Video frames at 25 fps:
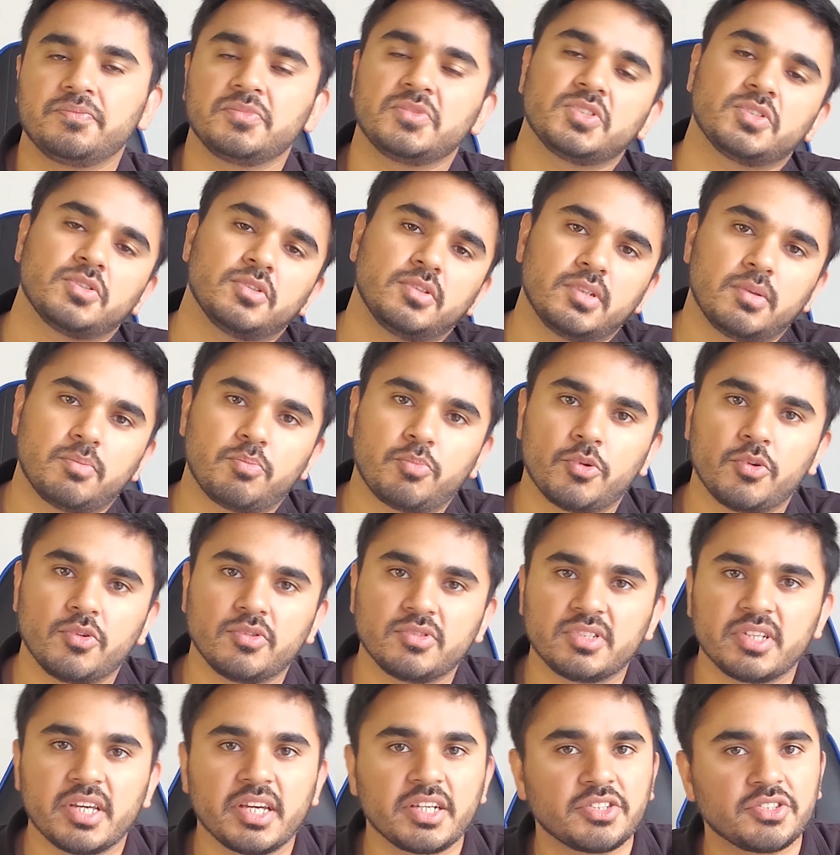So in the
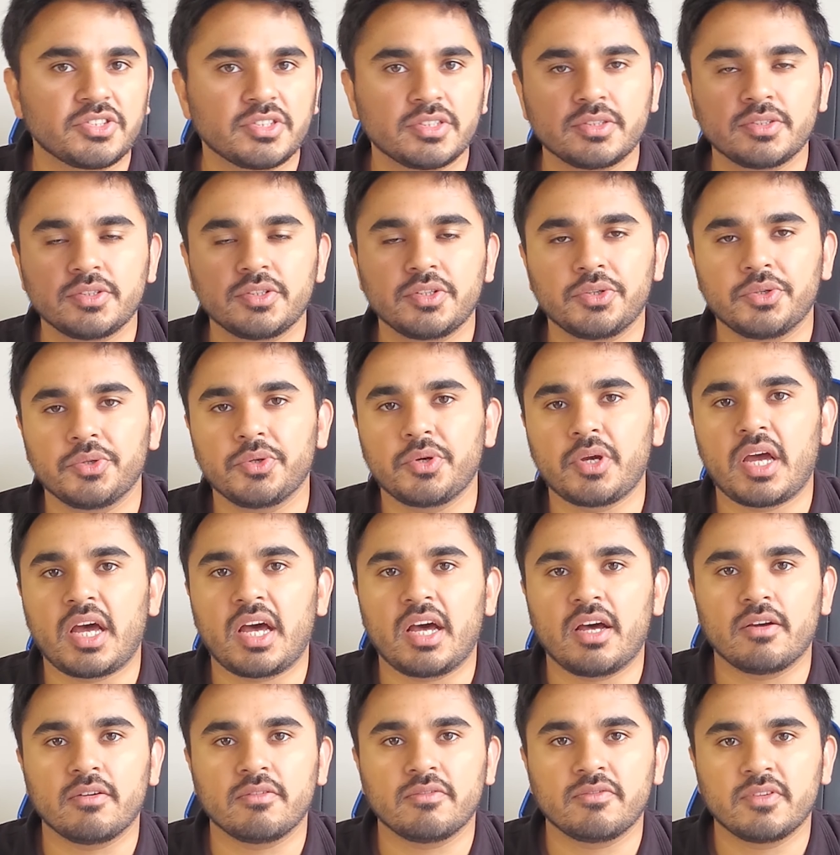pros section, you
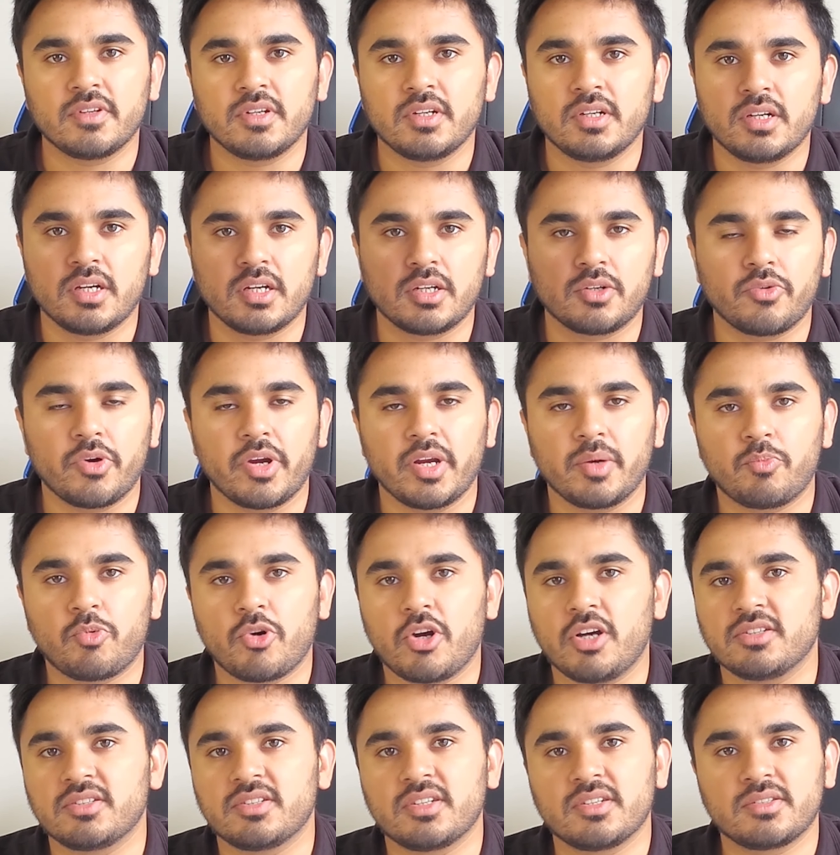have a great
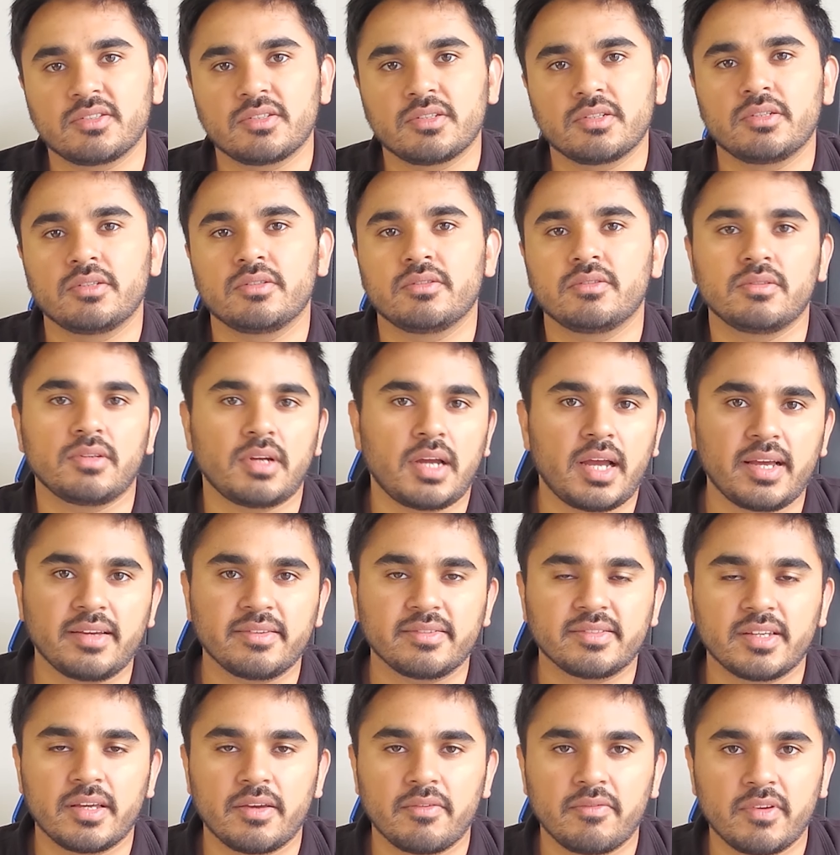processor,
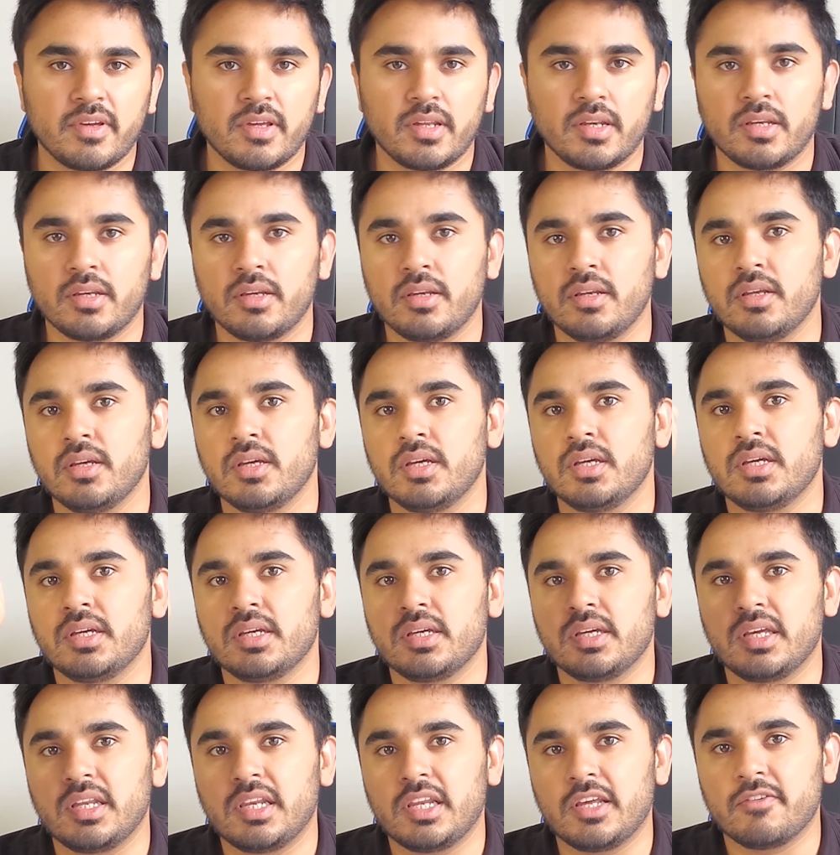i7,
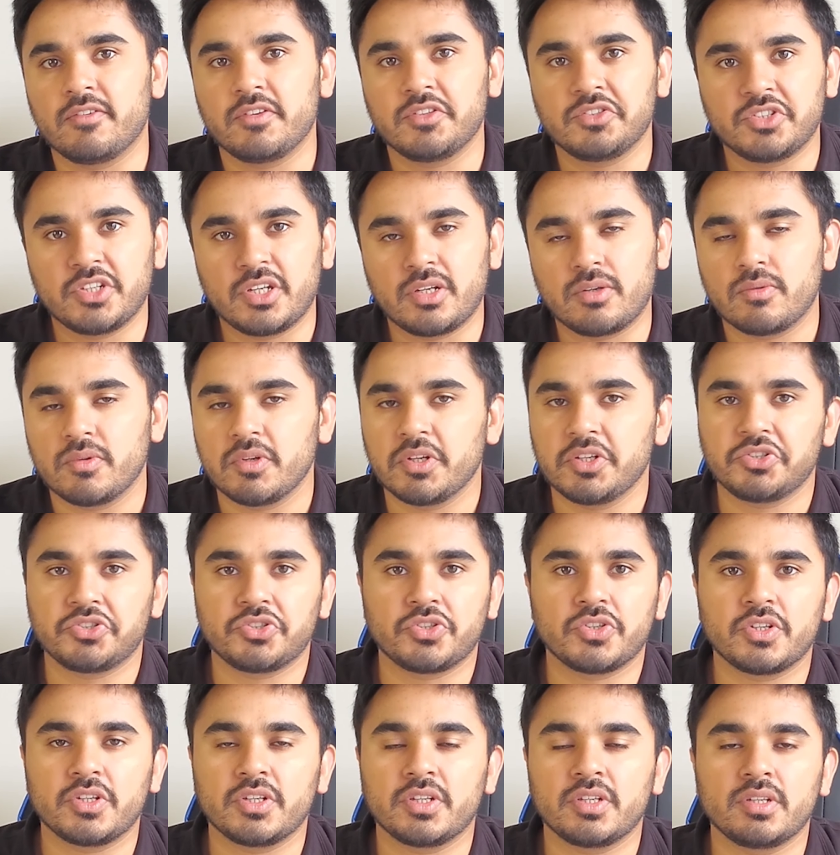11th
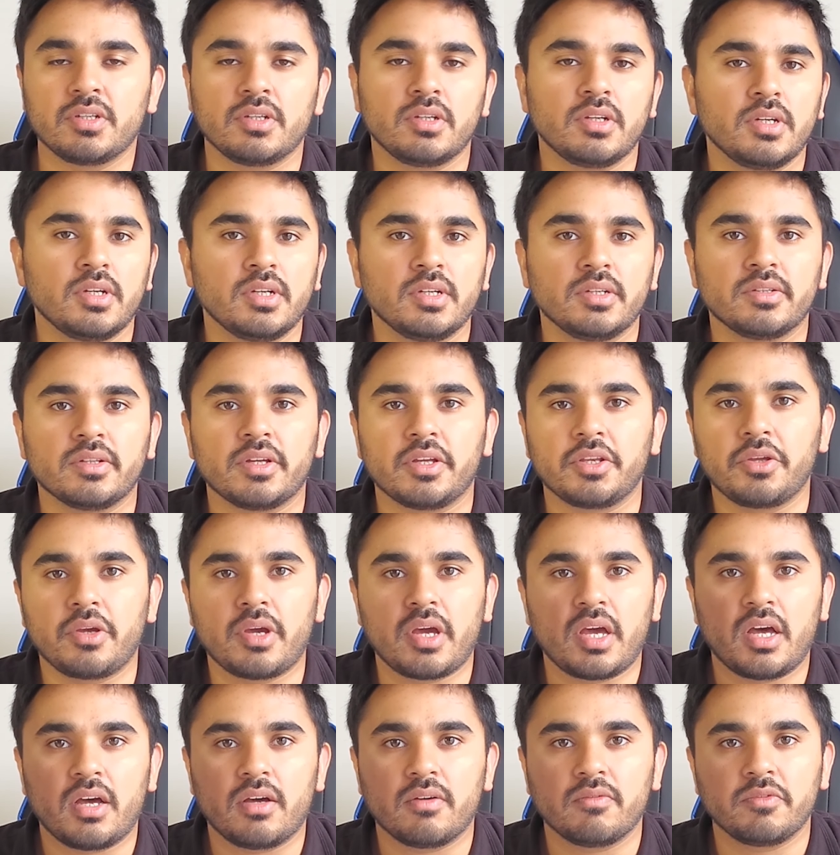generation. Then you
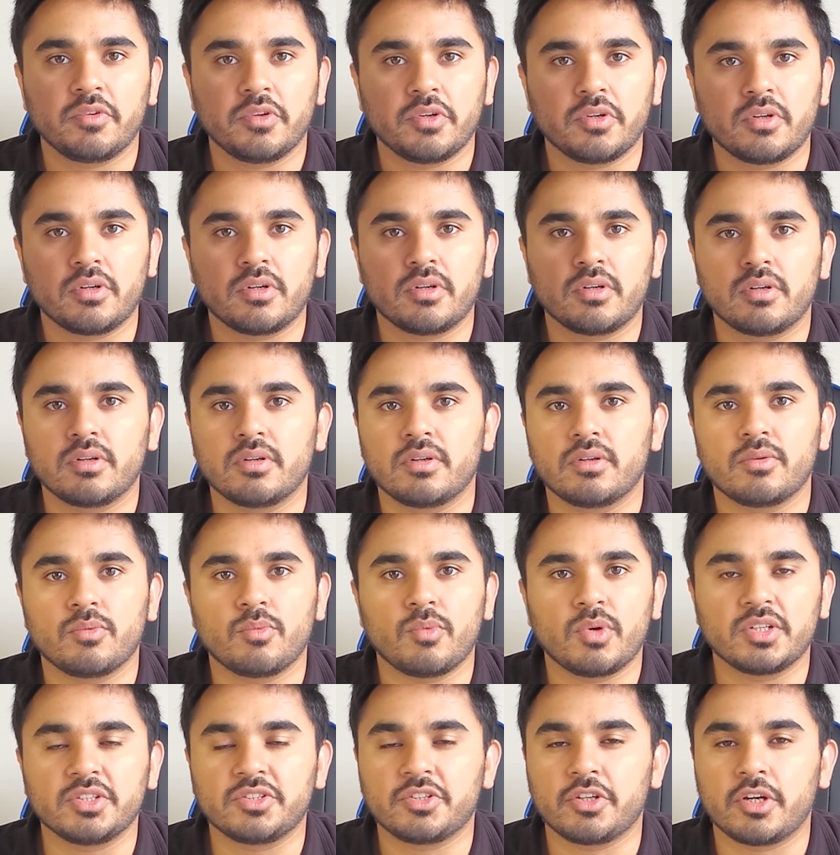have your
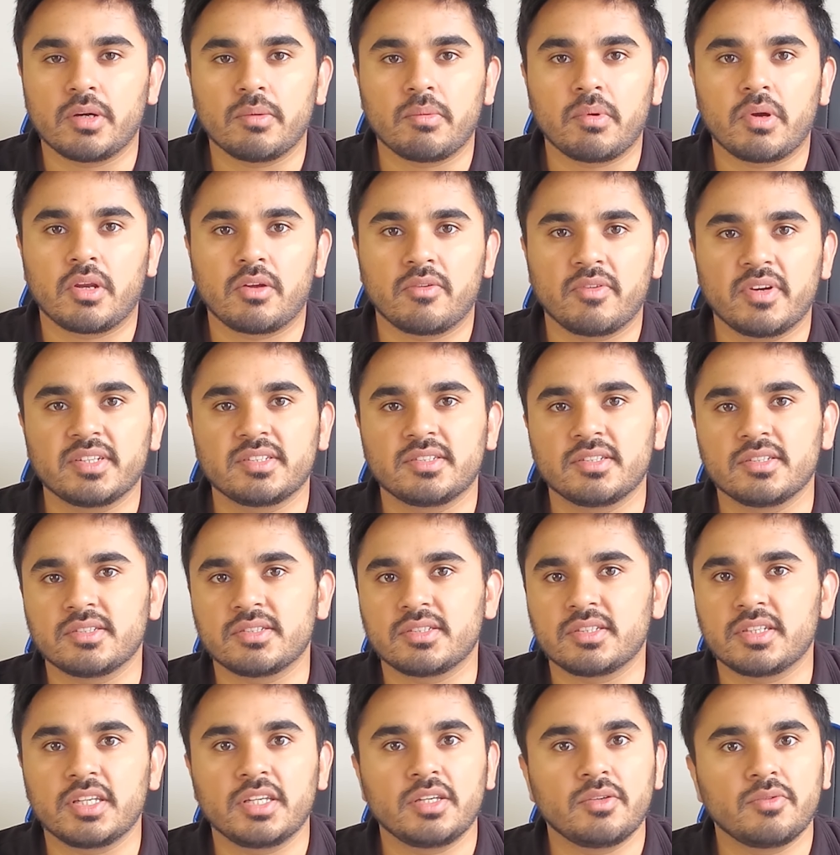1TB of
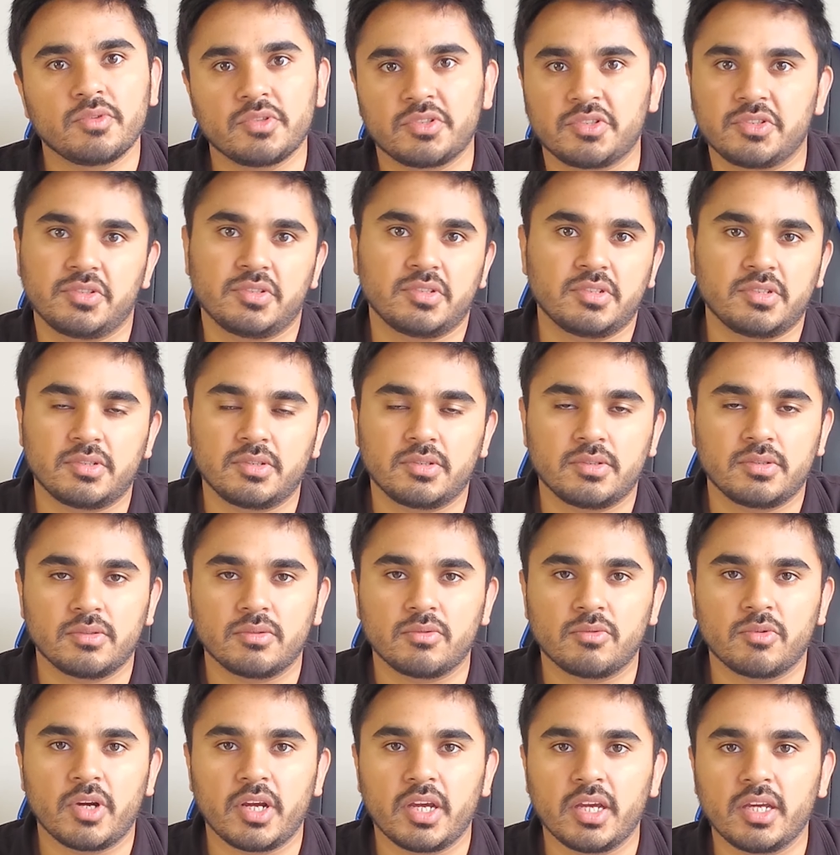SSD, which is
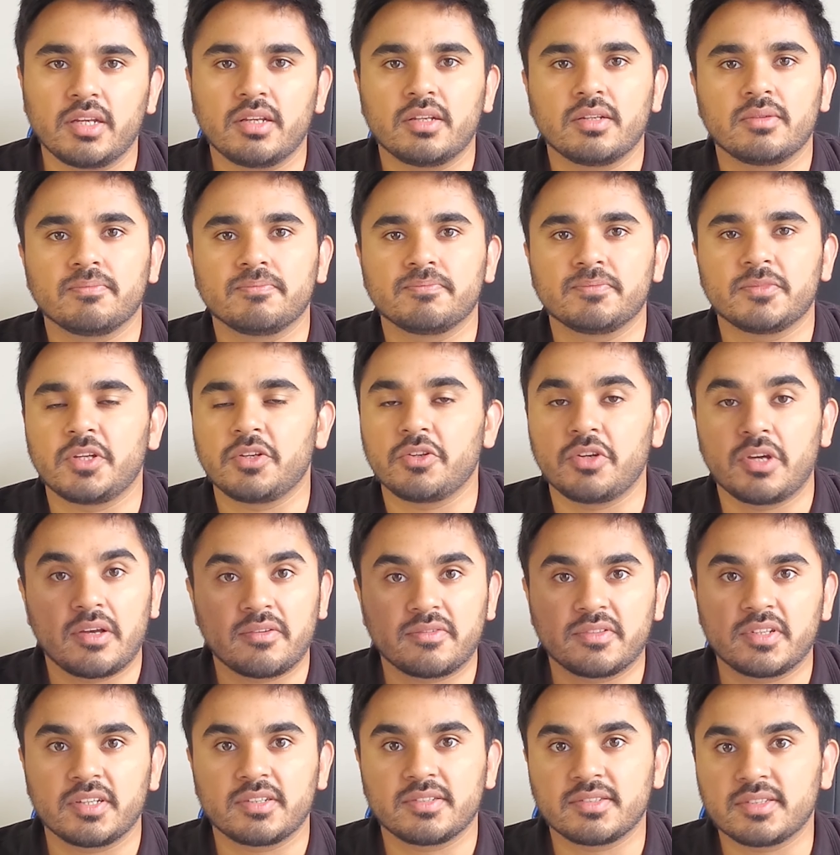great. Then you have
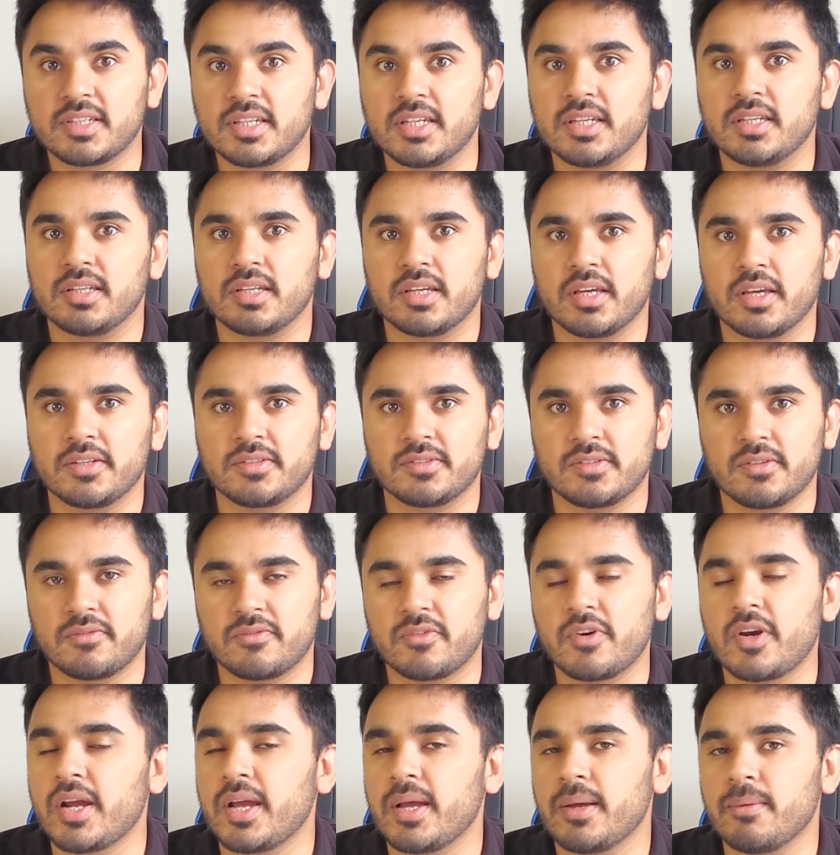16 gigs of
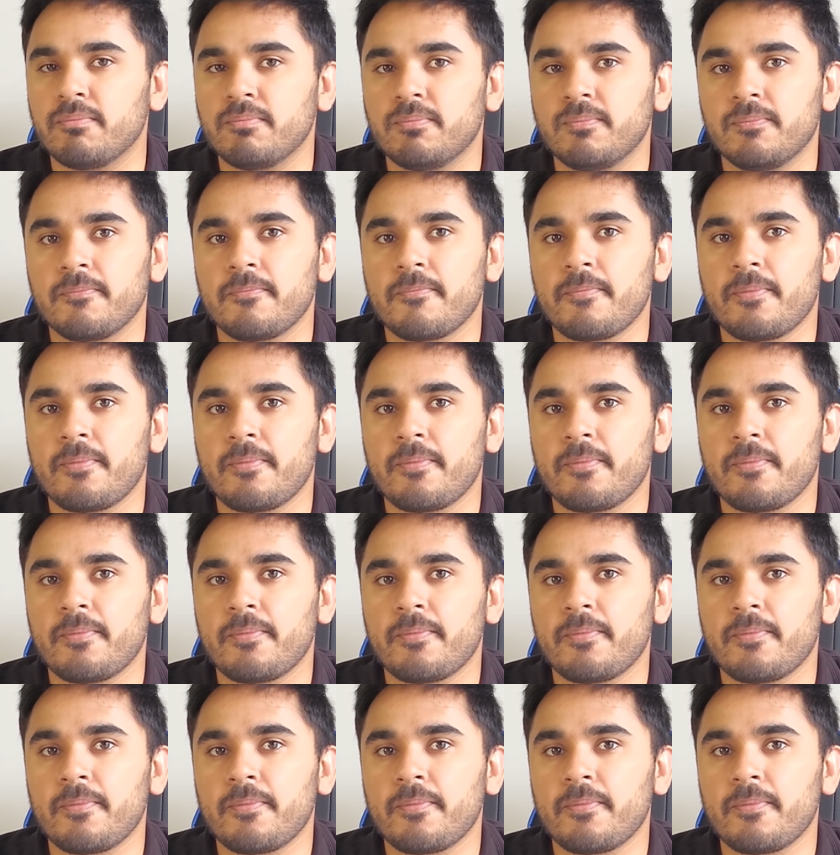RAM.